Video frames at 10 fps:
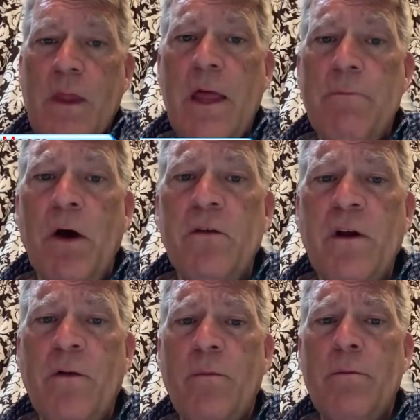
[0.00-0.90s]
And
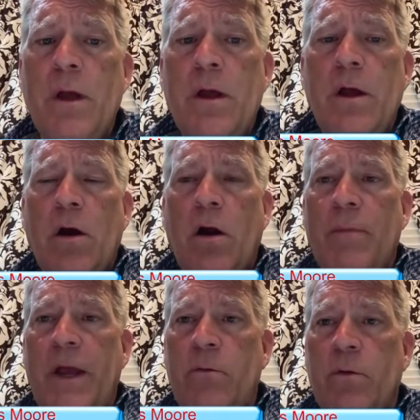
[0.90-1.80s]
most of them are
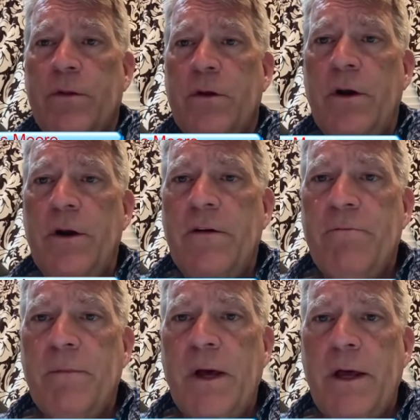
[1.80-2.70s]
made with good
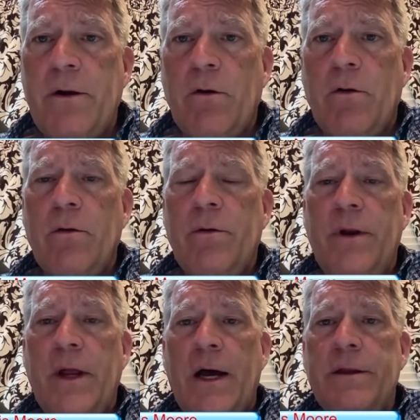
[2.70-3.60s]
enough metal
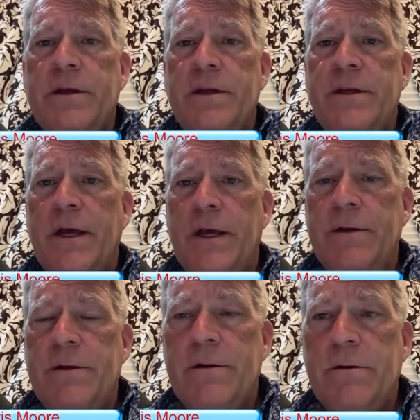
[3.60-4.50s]
not to
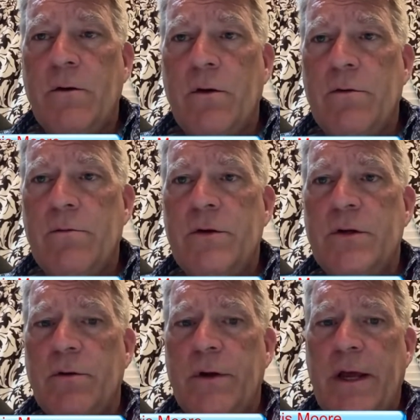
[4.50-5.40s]
dent or
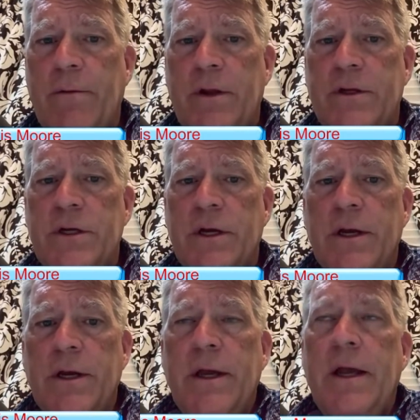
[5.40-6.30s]
show damage.
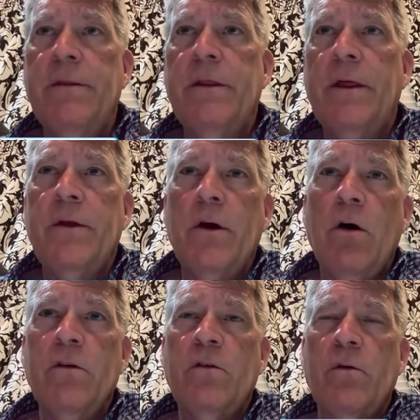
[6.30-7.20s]
And then they
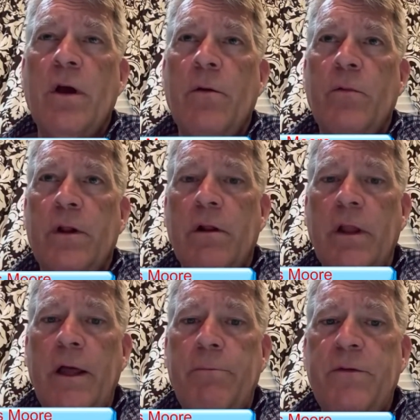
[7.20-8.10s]
also come with
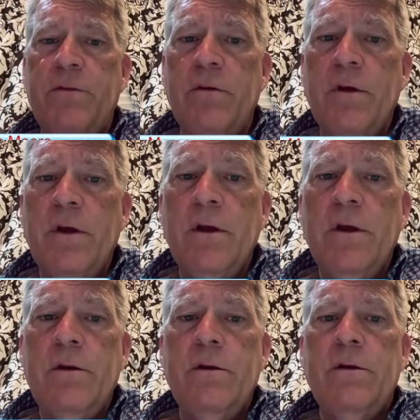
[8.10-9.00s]
clips
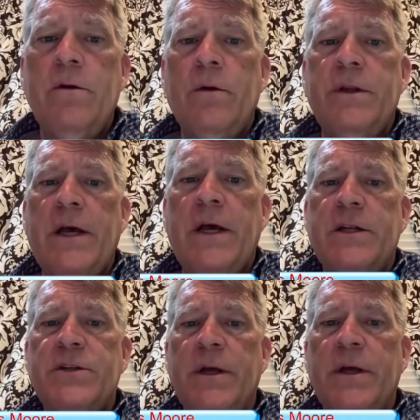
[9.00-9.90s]
to
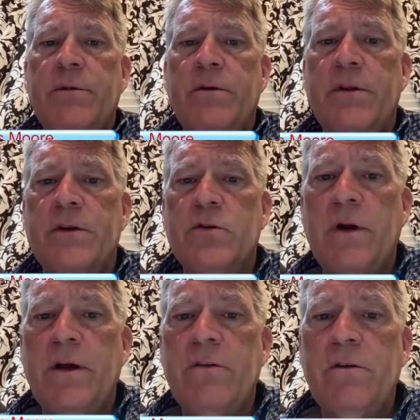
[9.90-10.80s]
attach them to the
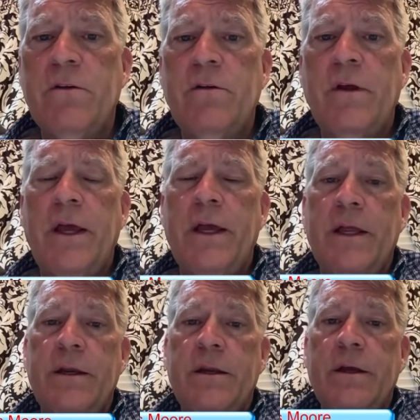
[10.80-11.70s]
trusses
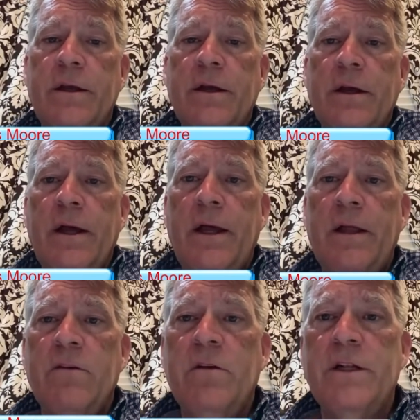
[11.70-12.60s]
and
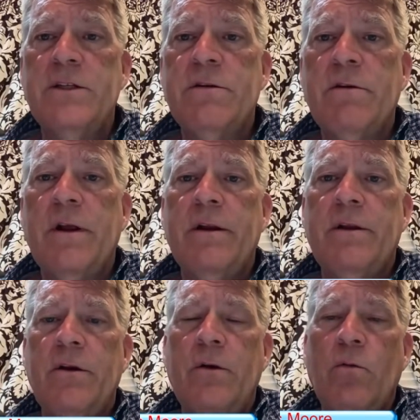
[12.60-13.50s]
such
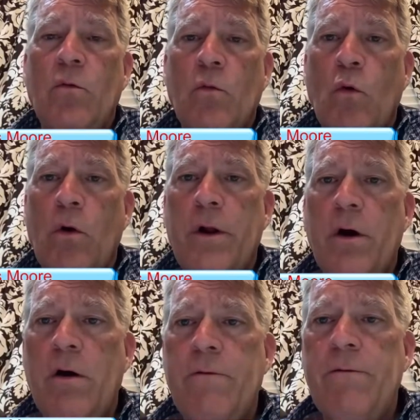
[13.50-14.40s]
to ward
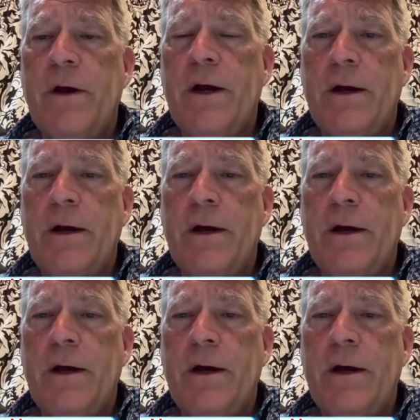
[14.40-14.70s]
off